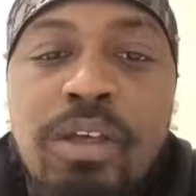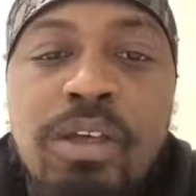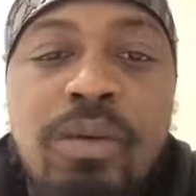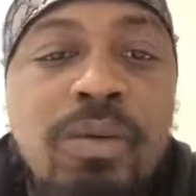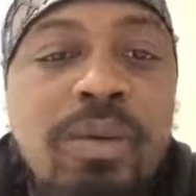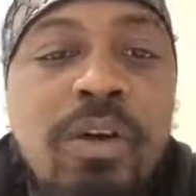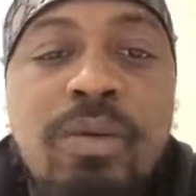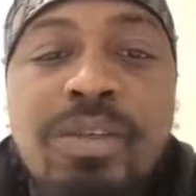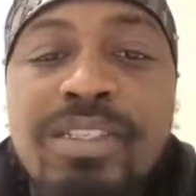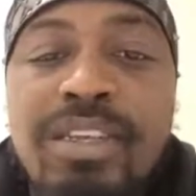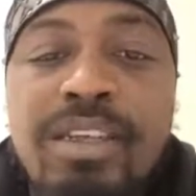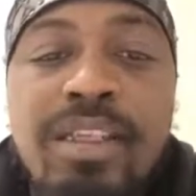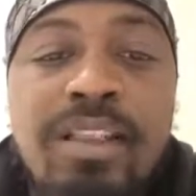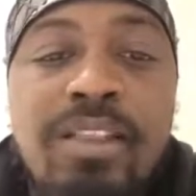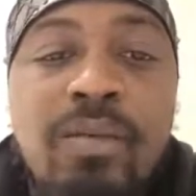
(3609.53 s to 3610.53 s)
He would always
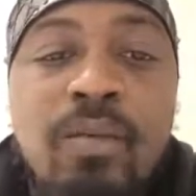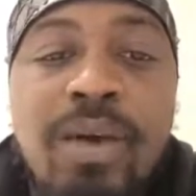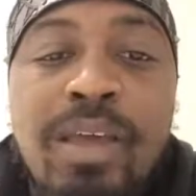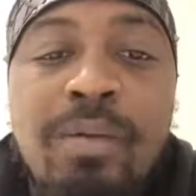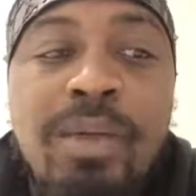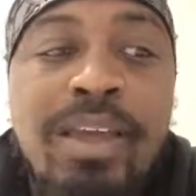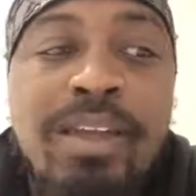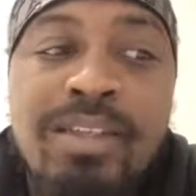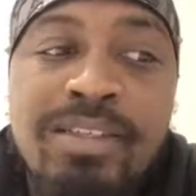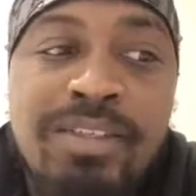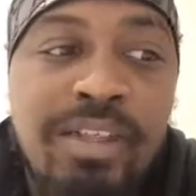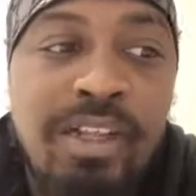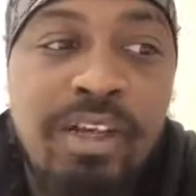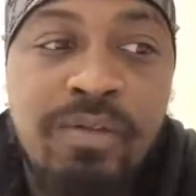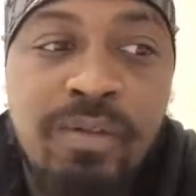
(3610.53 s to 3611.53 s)
say that the white man is
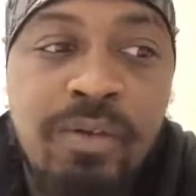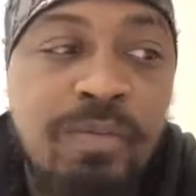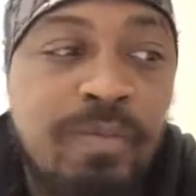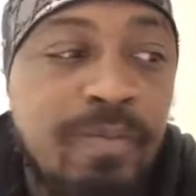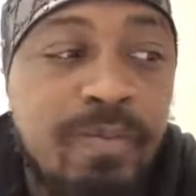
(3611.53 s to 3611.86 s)
the devil,